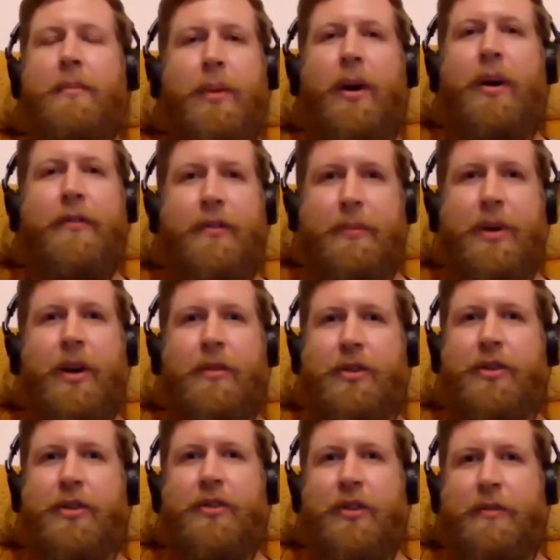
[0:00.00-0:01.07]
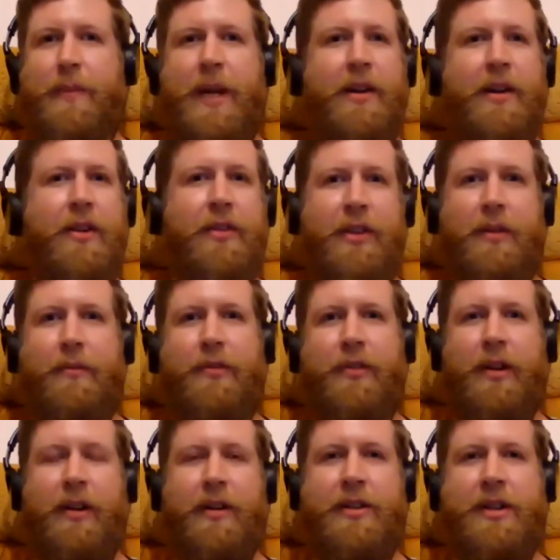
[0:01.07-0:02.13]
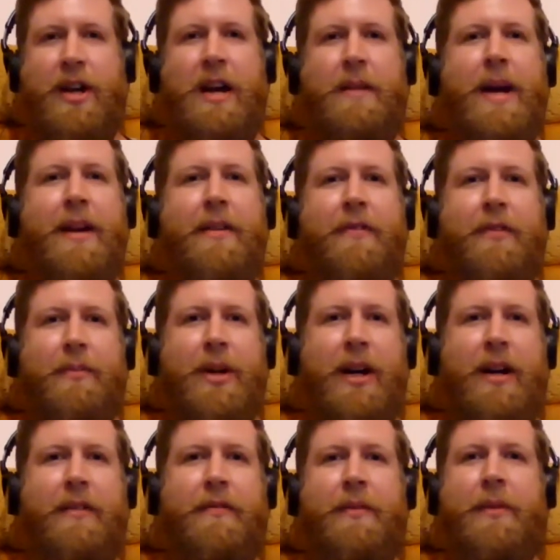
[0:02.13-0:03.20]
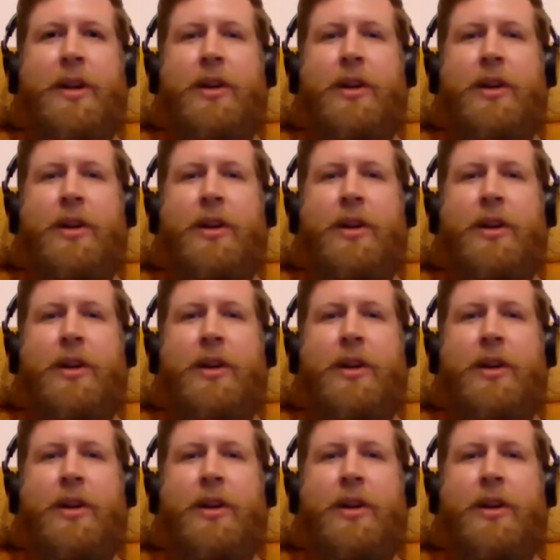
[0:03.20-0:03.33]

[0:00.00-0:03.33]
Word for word: both from cultures that have been using them for a long time and from kind of